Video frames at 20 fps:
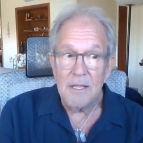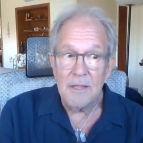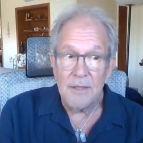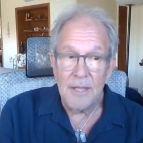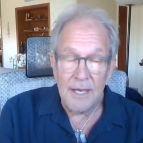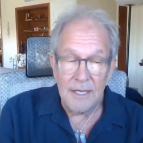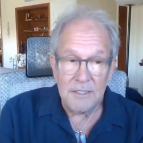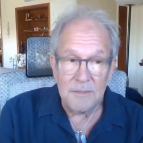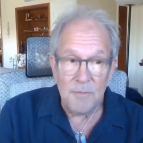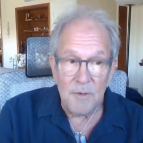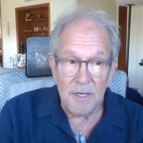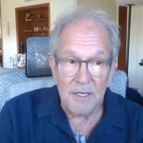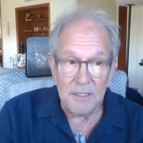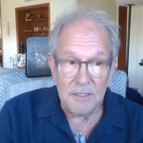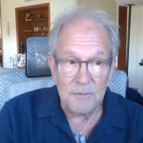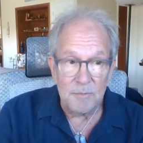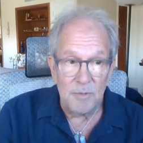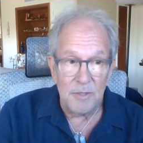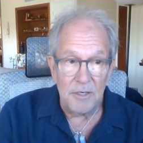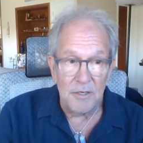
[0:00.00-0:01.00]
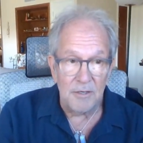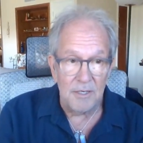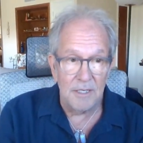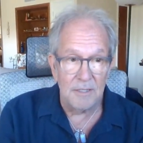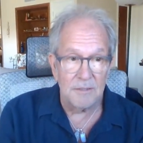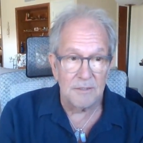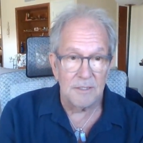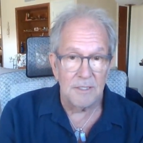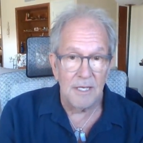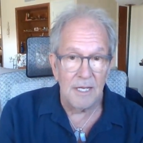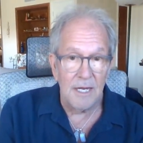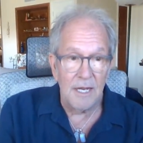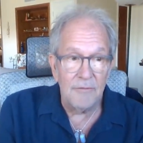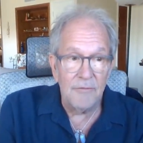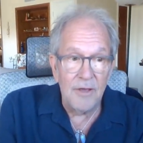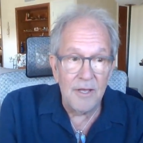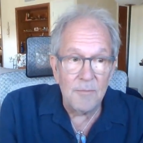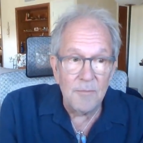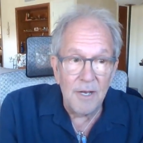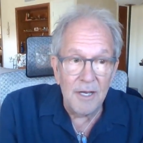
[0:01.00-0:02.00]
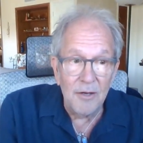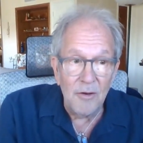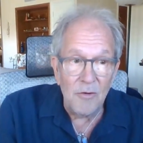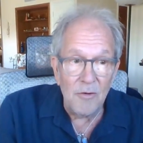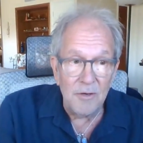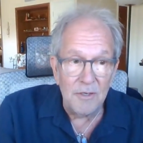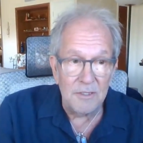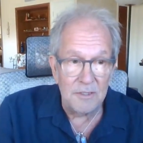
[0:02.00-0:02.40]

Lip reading: that's my experience. And I've had my own